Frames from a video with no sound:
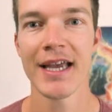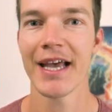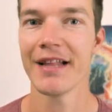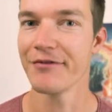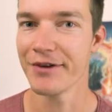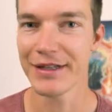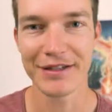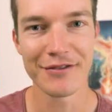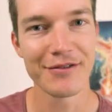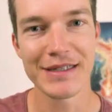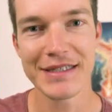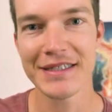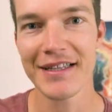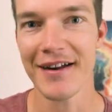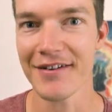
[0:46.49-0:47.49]
And when you
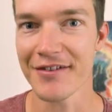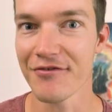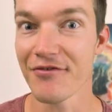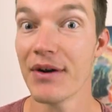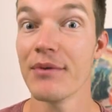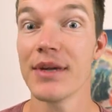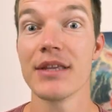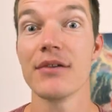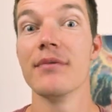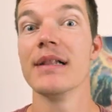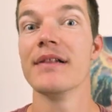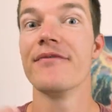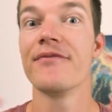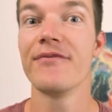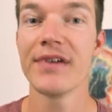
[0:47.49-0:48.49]
will start growing, you
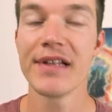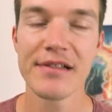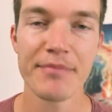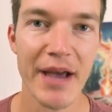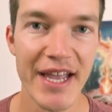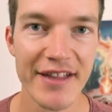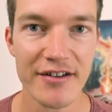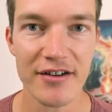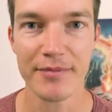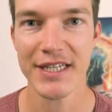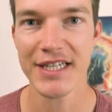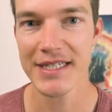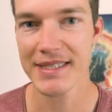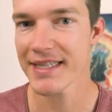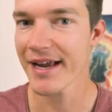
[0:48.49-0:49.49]
will feel better
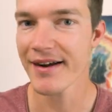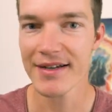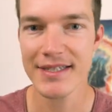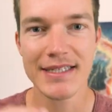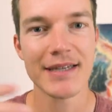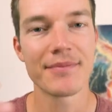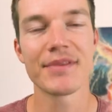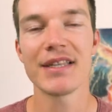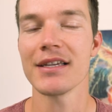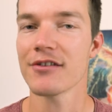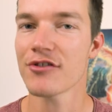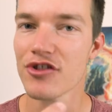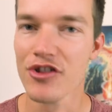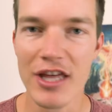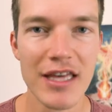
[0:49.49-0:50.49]
because there's something
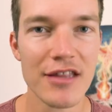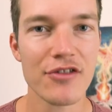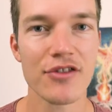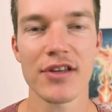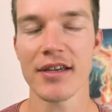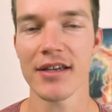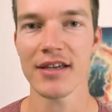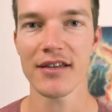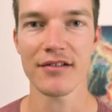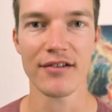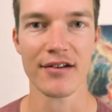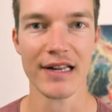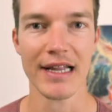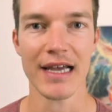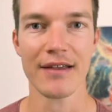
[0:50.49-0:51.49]
changing in
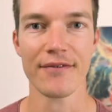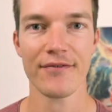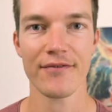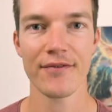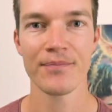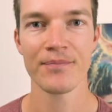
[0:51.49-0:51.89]
your life.